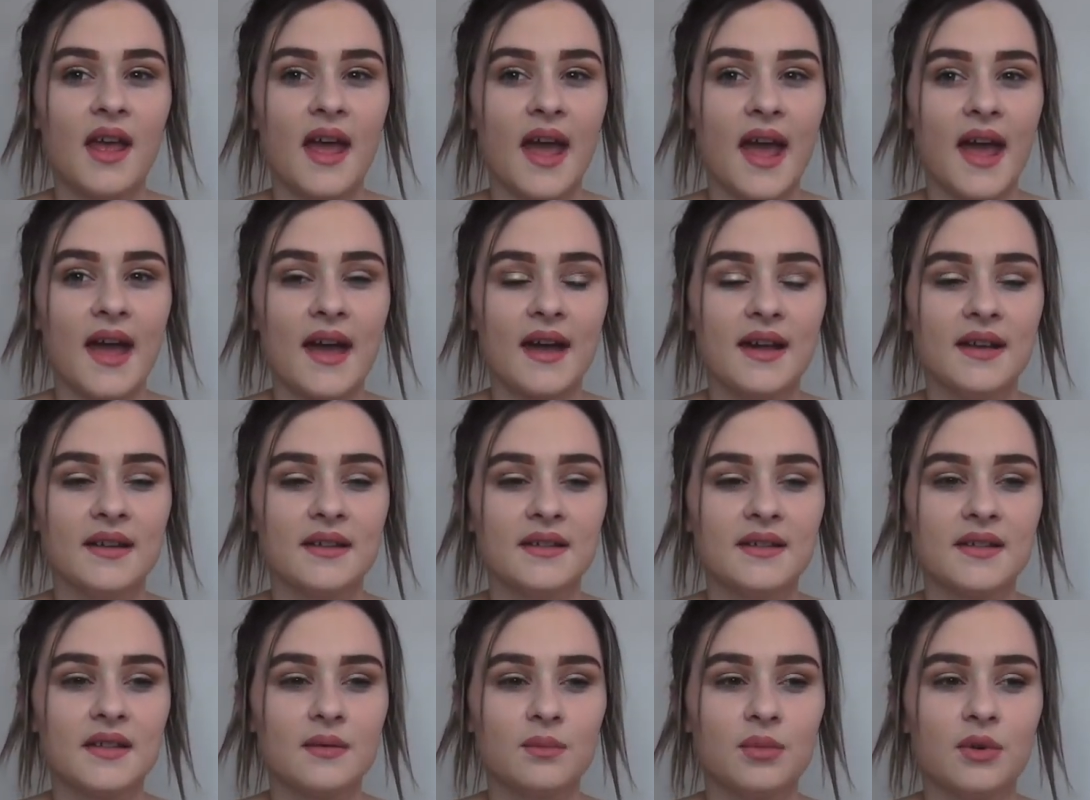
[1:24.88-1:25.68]

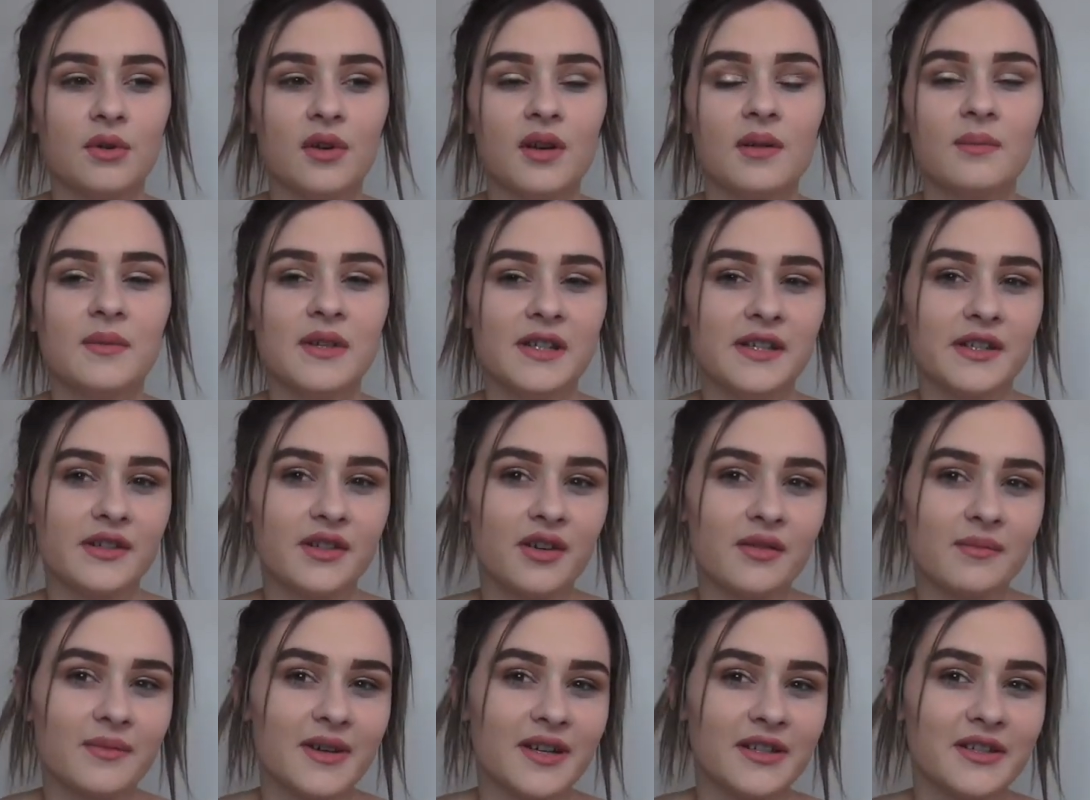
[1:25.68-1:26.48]
and supported me
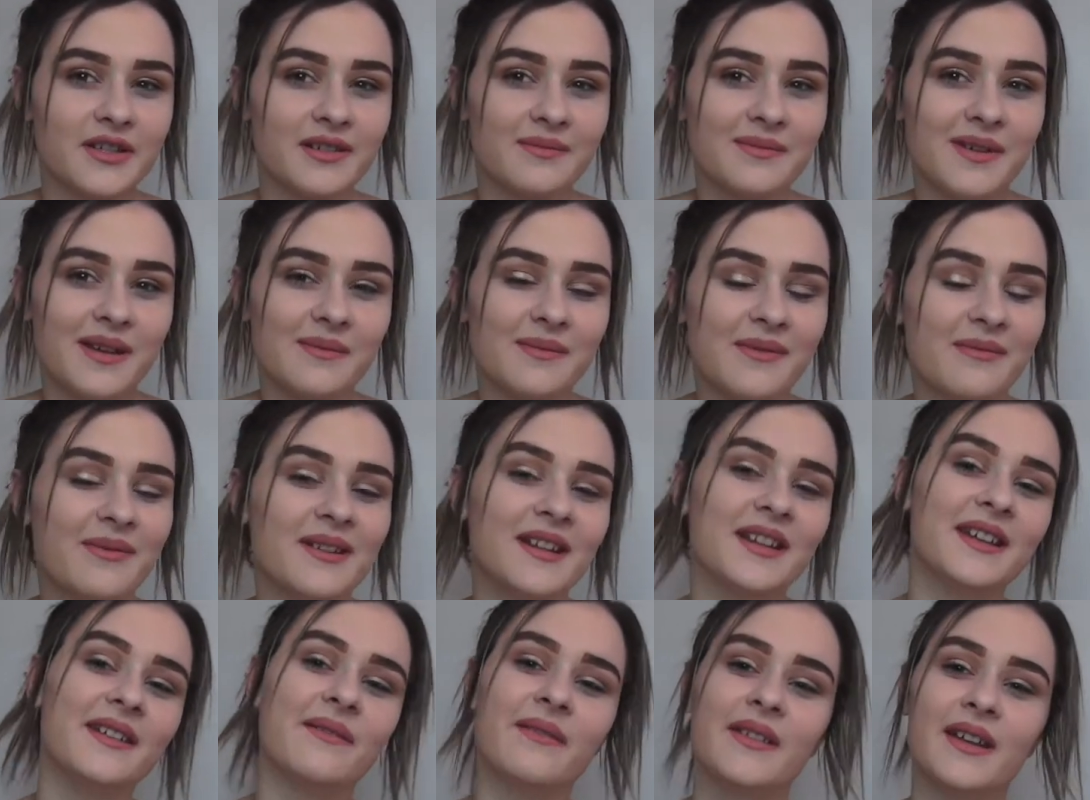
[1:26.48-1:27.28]
so much and made me
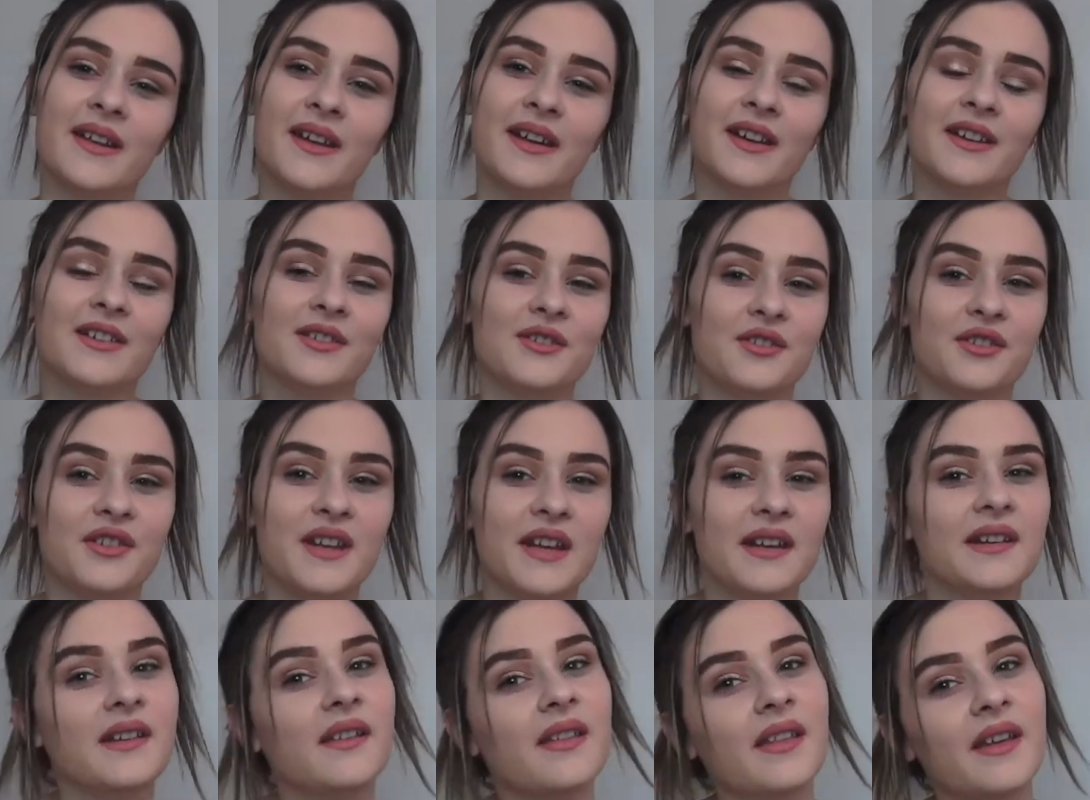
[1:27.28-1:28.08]
believe that I can do
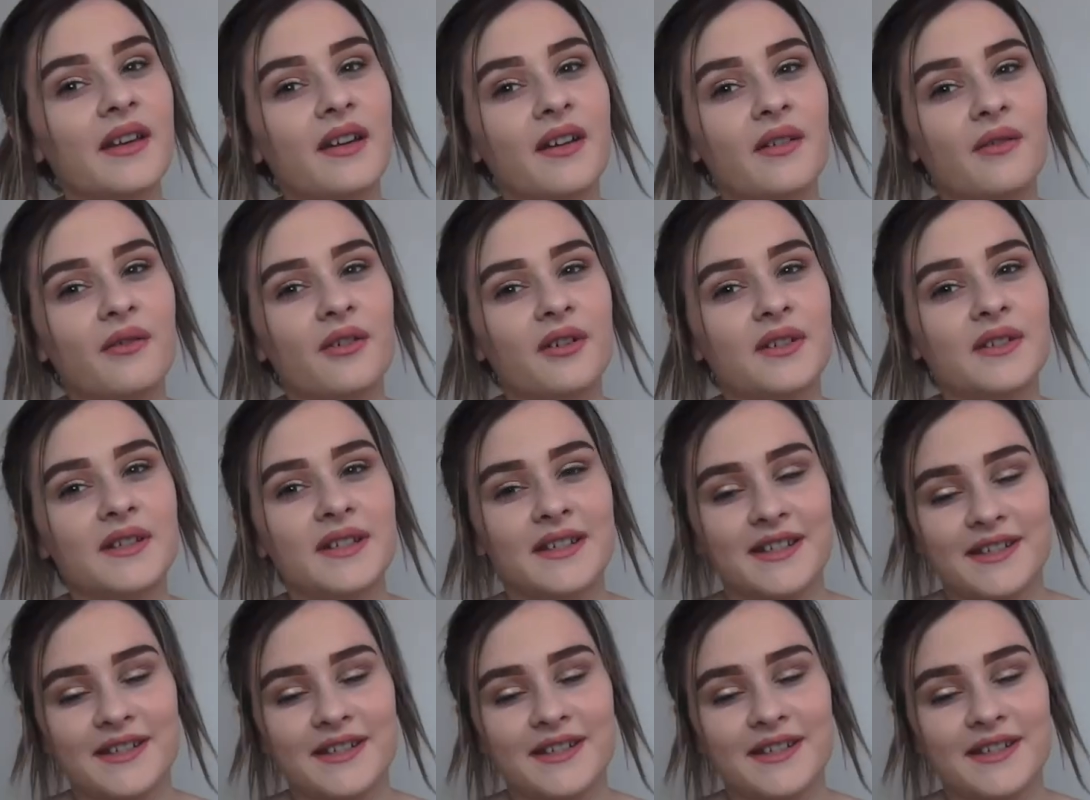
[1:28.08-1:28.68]
anything I want.